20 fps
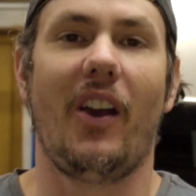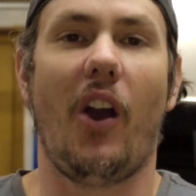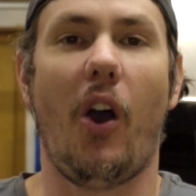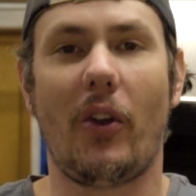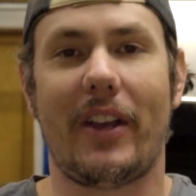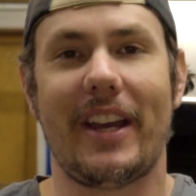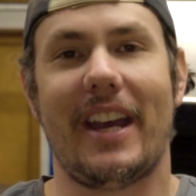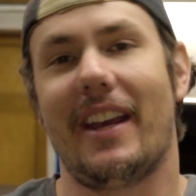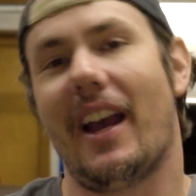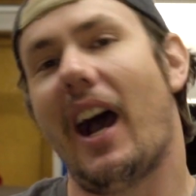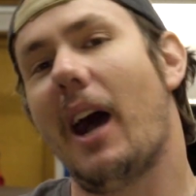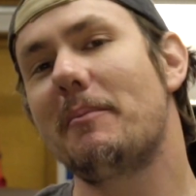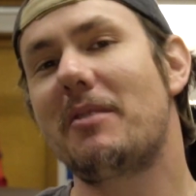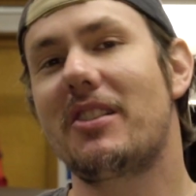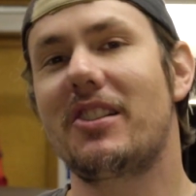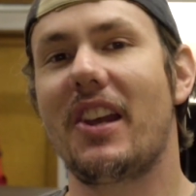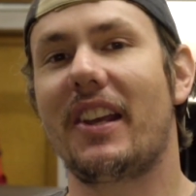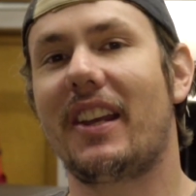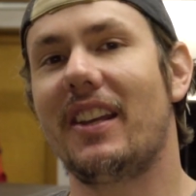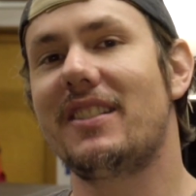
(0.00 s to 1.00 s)
Okay, I'm
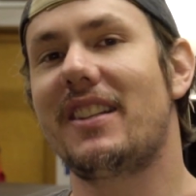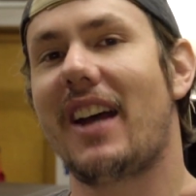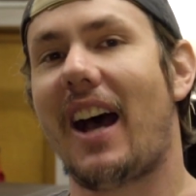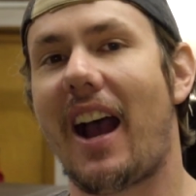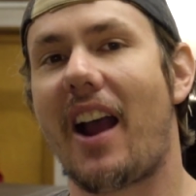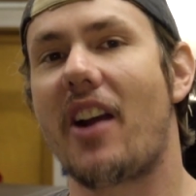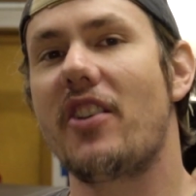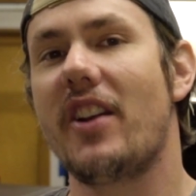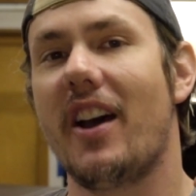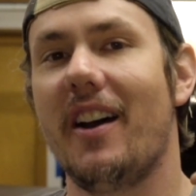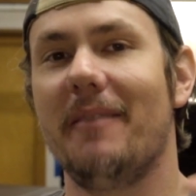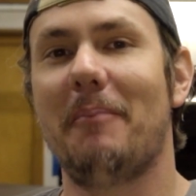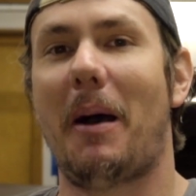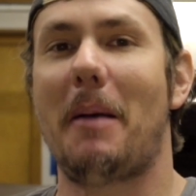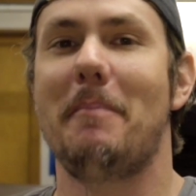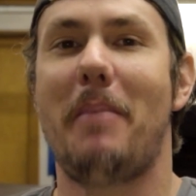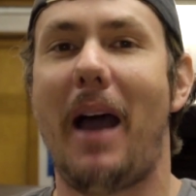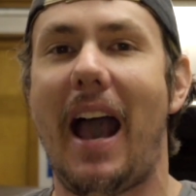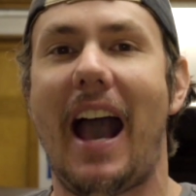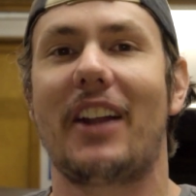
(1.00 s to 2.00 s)
sick and tired of
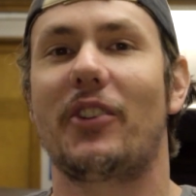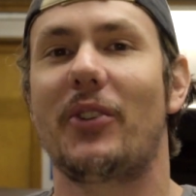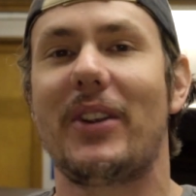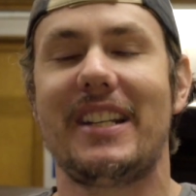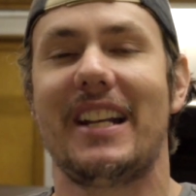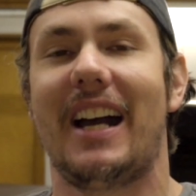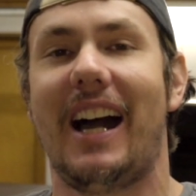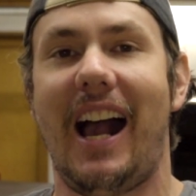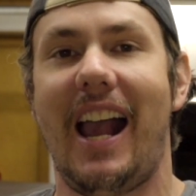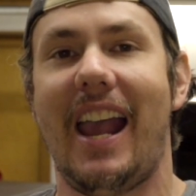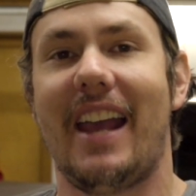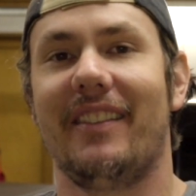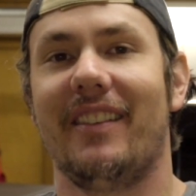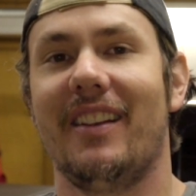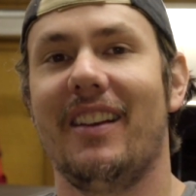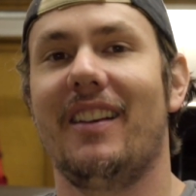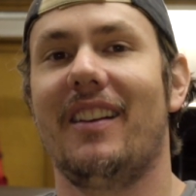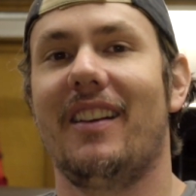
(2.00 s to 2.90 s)
my battery dying.